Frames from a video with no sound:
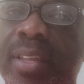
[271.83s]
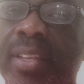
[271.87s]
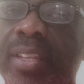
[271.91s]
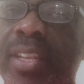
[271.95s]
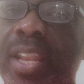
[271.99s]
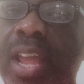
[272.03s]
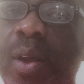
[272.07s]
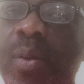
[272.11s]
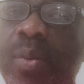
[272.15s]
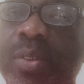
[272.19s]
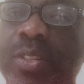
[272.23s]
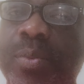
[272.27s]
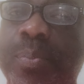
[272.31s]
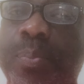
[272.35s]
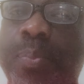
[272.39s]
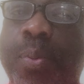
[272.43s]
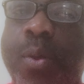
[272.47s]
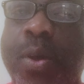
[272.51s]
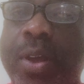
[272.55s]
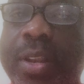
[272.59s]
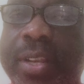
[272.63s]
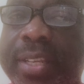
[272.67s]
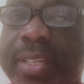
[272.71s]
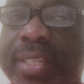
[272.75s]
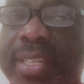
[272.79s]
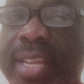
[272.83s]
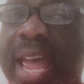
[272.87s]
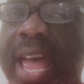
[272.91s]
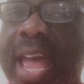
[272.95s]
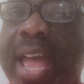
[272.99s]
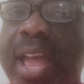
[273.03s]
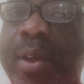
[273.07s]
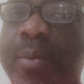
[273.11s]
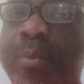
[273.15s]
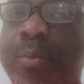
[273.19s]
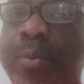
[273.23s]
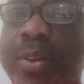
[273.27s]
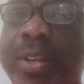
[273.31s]
there was a point in
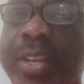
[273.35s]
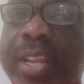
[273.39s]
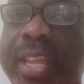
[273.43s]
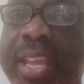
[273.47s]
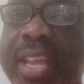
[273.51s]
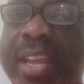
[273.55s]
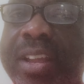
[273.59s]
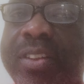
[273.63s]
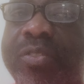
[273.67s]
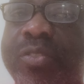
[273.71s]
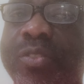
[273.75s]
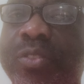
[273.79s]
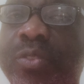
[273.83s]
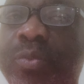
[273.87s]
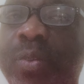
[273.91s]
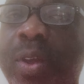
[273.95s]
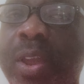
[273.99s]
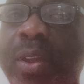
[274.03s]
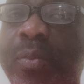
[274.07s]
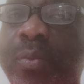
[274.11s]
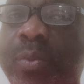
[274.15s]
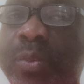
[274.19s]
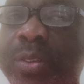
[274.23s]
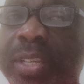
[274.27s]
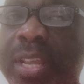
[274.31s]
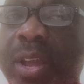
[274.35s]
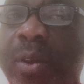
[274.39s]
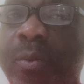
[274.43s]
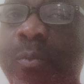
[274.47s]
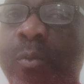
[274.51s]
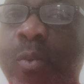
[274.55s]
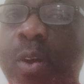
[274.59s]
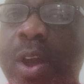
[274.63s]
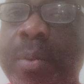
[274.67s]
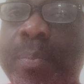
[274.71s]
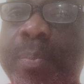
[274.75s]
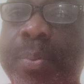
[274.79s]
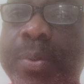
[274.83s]
time when the interest rate was at
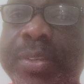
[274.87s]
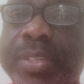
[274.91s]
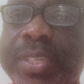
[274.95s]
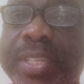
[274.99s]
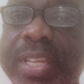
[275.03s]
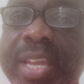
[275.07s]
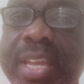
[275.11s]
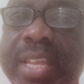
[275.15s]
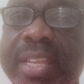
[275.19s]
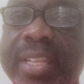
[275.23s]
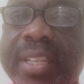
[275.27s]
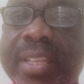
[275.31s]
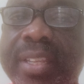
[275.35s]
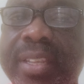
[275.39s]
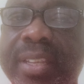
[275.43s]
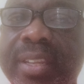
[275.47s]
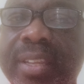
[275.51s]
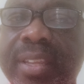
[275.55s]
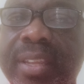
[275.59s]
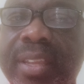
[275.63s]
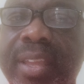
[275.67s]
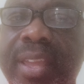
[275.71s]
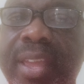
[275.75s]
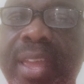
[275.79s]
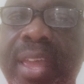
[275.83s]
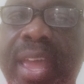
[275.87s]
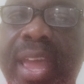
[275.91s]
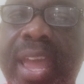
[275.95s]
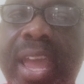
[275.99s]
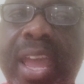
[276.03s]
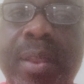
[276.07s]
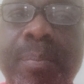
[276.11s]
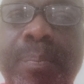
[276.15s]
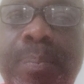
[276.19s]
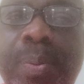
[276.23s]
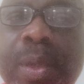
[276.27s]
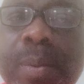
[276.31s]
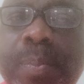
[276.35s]
1%,
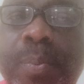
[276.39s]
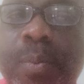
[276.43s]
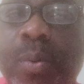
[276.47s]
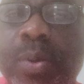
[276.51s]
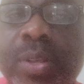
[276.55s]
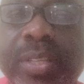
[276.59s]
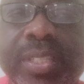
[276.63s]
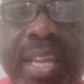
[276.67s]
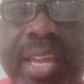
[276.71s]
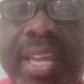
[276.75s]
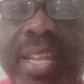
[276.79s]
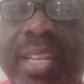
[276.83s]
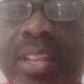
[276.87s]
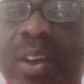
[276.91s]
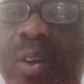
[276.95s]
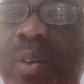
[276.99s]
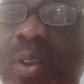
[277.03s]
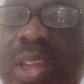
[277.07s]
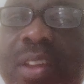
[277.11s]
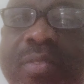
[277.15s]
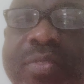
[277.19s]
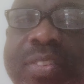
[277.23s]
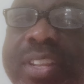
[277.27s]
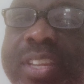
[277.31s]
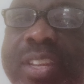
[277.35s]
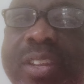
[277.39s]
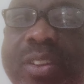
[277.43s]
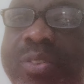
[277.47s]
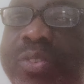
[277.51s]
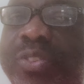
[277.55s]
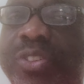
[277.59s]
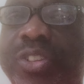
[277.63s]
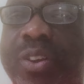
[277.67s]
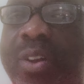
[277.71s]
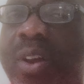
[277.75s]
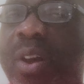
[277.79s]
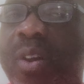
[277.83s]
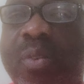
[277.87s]
and people were saying, don't even
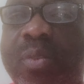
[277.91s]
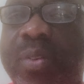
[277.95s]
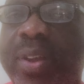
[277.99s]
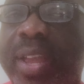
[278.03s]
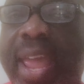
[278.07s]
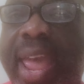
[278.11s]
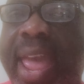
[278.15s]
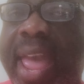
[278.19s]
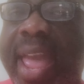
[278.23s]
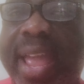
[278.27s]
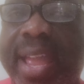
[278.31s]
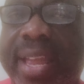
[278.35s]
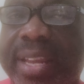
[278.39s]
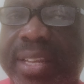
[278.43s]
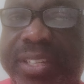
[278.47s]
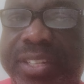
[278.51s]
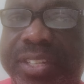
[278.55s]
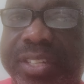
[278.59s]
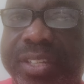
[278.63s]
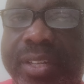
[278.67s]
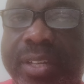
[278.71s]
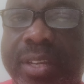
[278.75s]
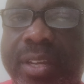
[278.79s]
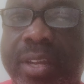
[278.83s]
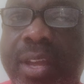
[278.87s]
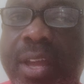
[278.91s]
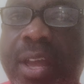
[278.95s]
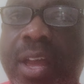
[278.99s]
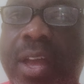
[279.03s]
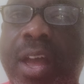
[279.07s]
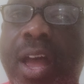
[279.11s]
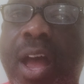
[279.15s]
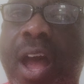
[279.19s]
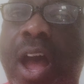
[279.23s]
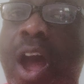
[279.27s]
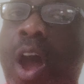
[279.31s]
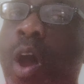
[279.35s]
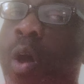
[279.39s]
use your own cash.
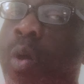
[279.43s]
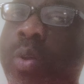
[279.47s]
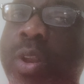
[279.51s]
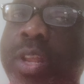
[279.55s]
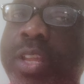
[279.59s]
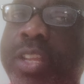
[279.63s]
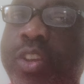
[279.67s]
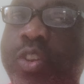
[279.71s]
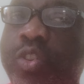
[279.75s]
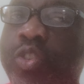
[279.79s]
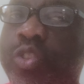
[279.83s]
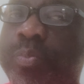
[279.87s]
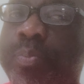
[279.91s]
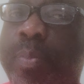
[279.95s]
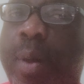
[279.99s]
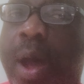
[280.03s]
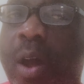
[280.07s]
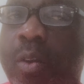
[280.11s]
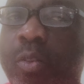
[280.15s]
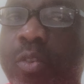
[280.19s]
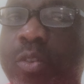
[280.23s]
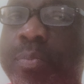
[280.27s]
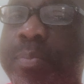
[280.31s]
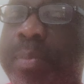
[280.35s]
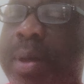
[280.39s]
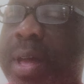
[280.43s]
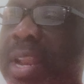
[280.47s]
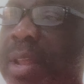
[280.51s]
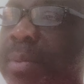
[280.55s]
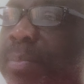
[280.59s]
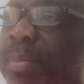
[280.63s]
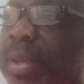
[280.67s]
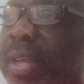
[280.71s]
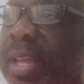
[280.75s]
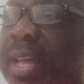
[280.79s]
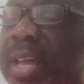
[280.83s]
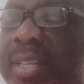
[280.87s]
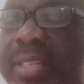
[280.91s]
Only use borrowed money
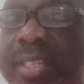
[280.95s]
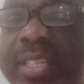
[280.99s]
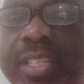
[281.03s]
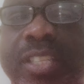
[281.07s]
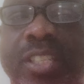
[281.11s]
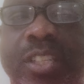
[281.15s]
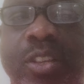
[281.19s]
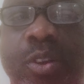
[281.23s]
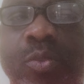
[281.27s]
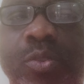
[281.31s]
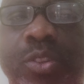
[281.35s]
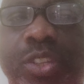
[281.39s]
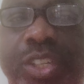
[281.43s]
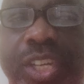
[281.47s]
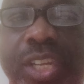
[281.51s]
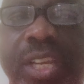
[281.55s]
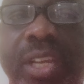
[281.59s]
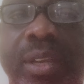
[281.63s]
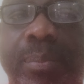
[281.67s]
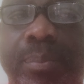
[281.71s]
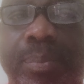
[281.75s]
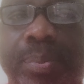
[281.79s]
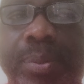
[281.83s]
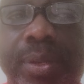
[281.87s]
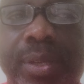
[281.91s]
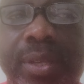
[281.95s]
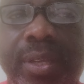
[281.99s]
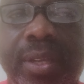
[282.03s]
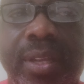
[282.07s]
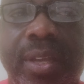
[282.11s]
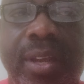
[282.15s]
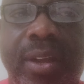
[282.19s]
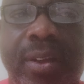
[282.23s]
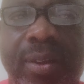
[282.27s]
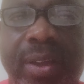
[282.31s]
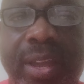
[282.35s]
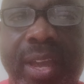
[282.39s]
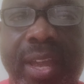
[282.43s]
because it's so cheap.
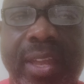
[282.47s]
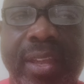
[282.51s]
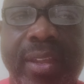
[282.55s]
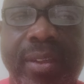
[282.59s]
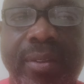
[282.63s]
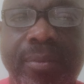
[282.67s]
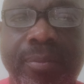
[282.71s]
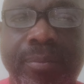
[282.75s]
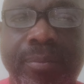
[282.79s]
Okay?